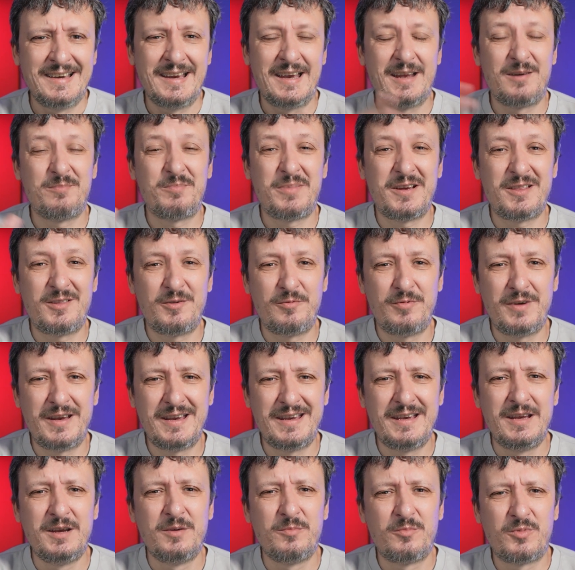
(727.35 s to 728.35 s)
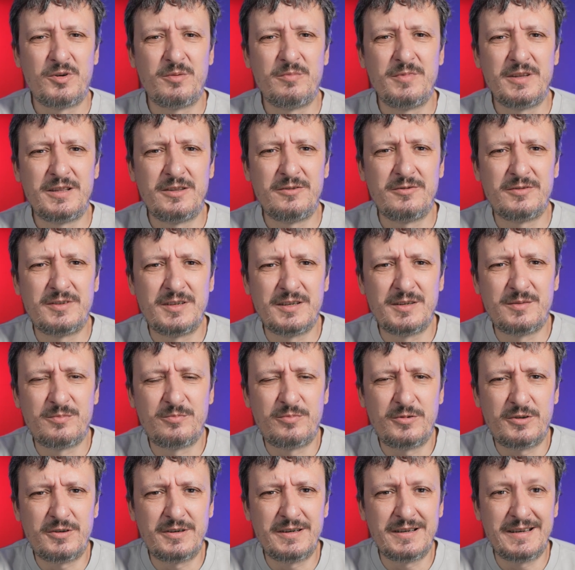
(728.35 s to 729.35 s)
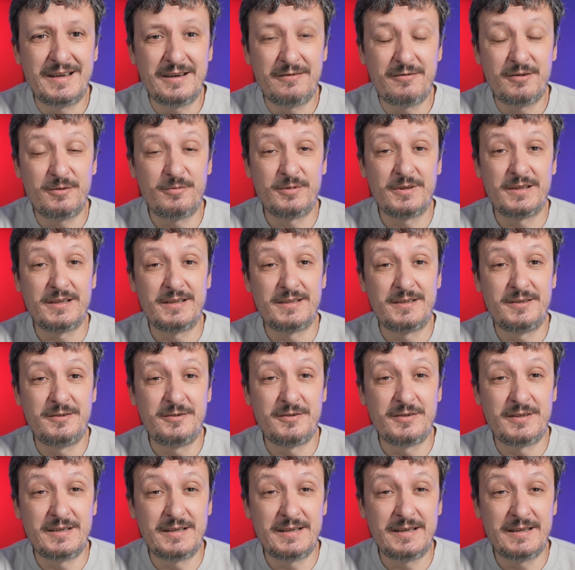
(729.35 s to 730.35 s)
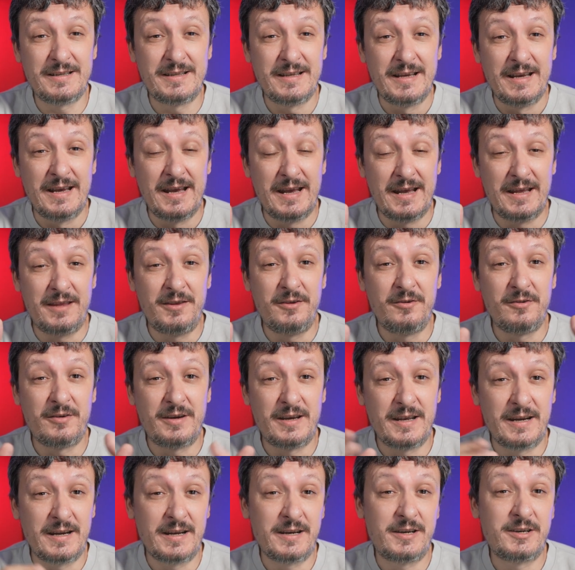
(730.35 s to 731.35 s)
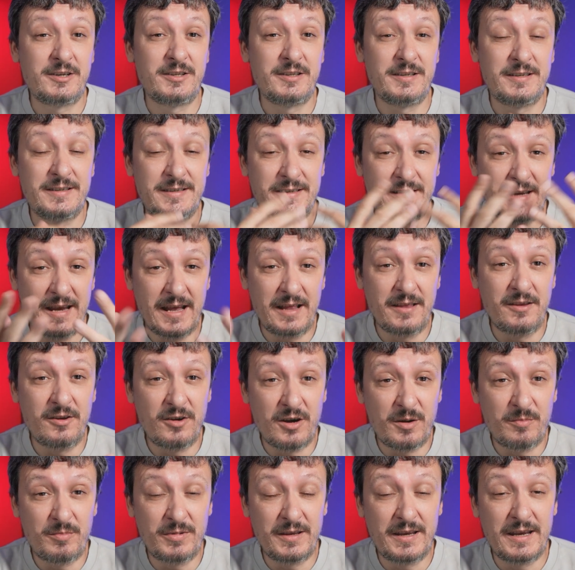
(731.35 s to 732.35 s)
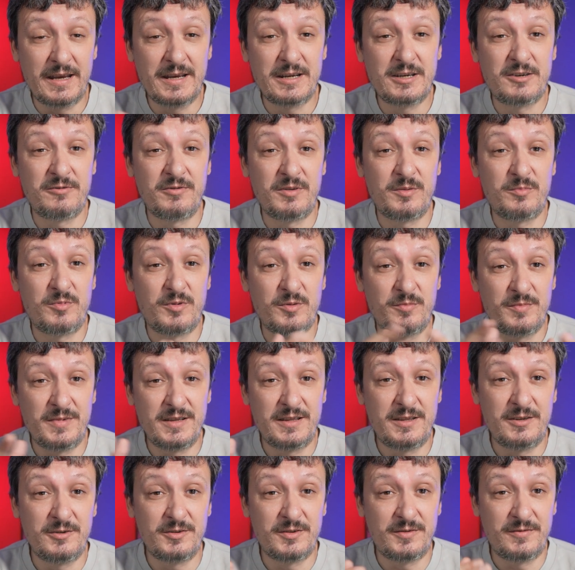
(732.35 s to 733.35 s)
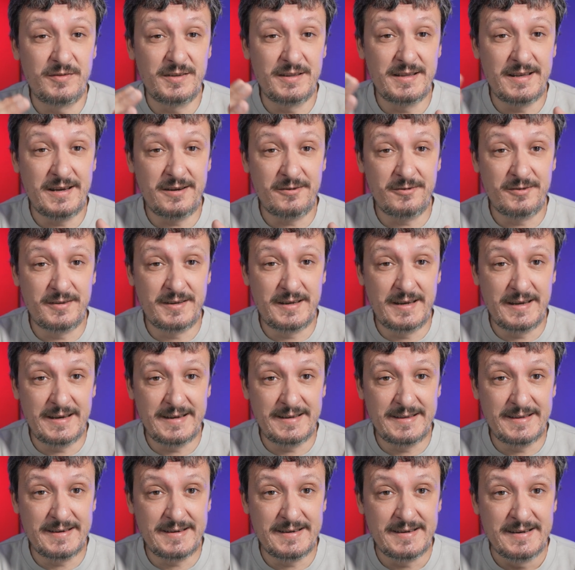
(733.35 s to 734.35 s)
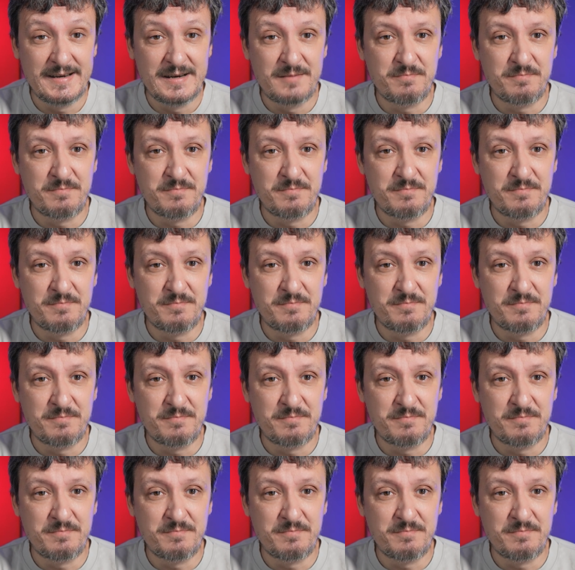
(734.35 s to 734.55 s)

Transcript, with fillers: And by the way, Prometheus is boring. Everybody's using it, and you can actually scale your application with Prometheus without KEDA.